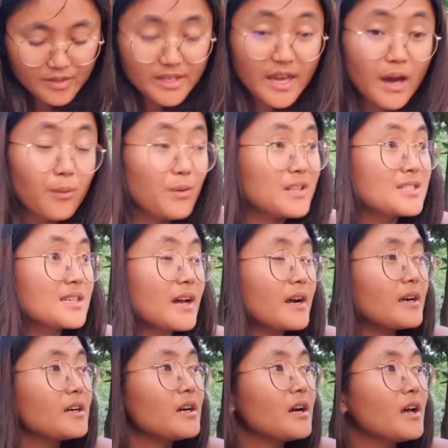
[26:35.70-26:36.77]
yeah, I went
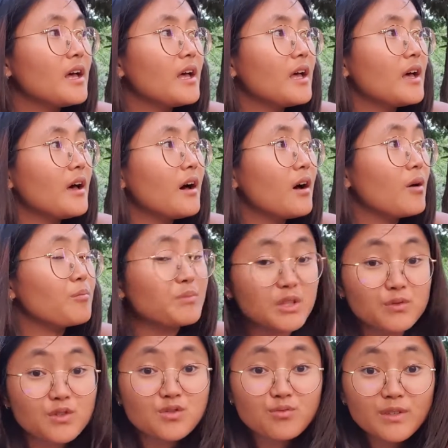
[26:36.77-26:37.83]
there.
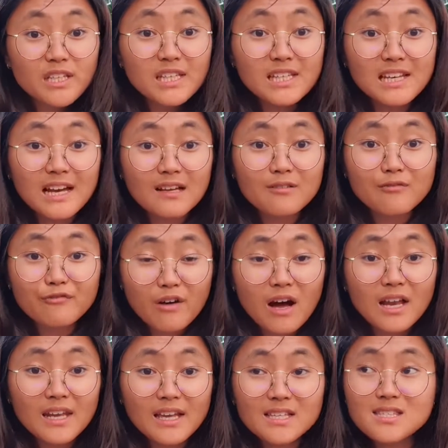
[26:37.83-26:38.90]
It was really like
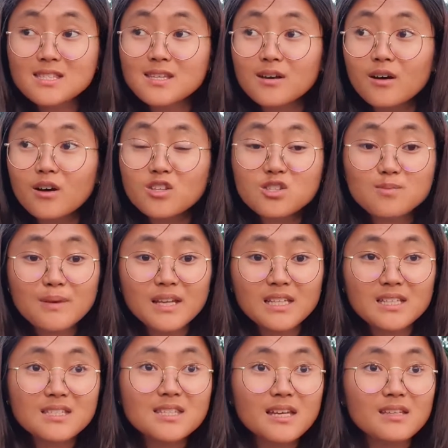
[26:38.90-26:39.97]
far less
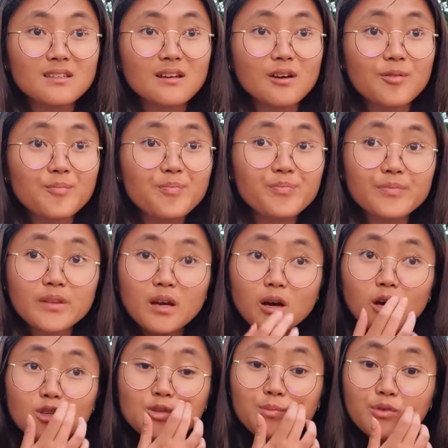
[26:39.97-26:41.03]
smelly than
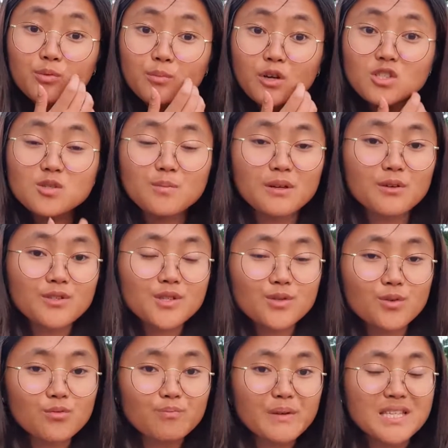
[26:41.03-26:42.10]
the Blue Mosque because
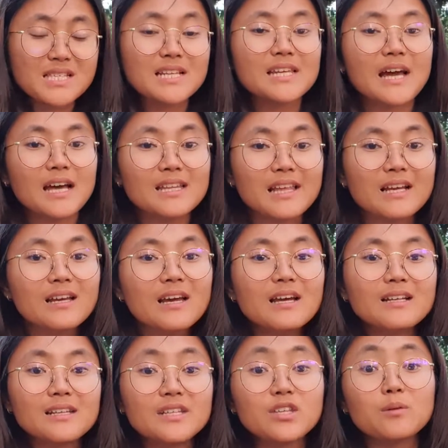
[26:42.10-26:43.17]
you basically had like
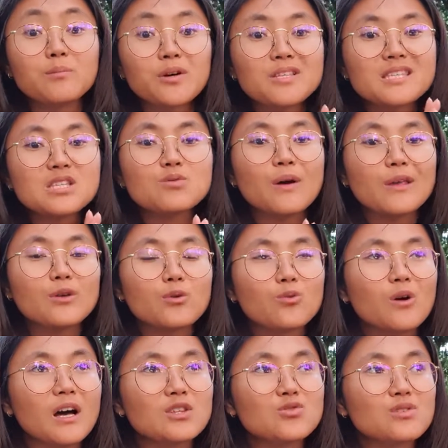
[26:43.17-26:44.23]
little boxes where you
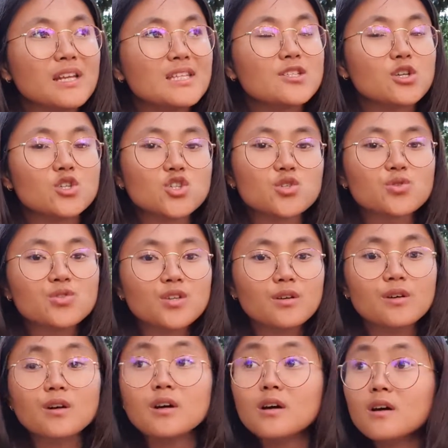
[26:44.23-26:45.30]
had to let your shoes.
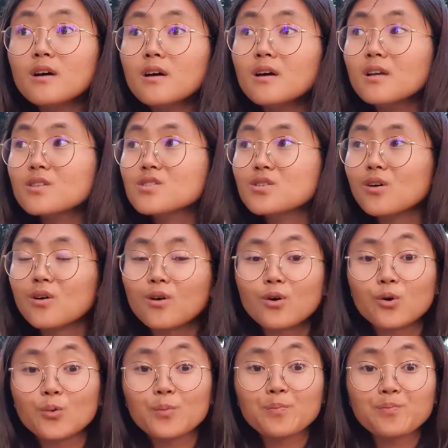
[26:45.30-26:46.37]

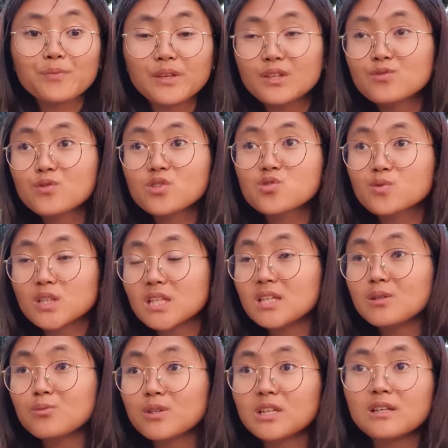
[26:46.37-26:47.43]
So it was
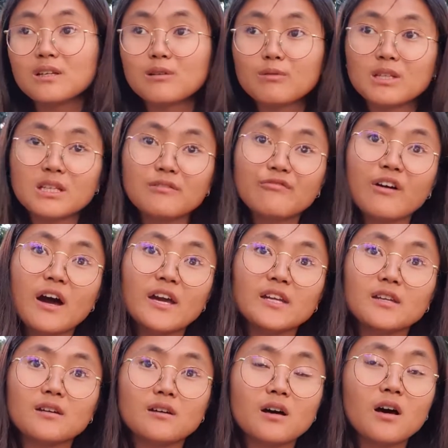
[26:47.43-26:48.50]
really
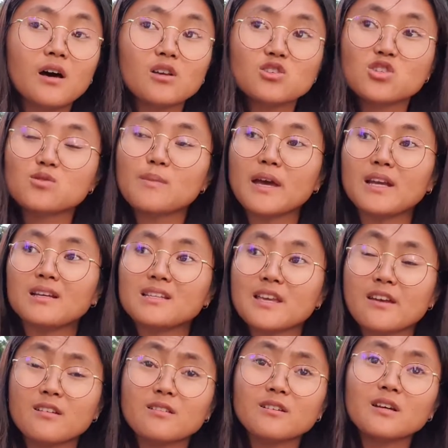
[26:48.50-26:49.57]
fine, the smell
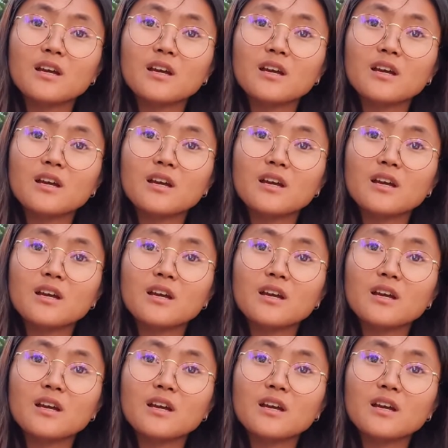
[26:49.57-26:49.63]
there.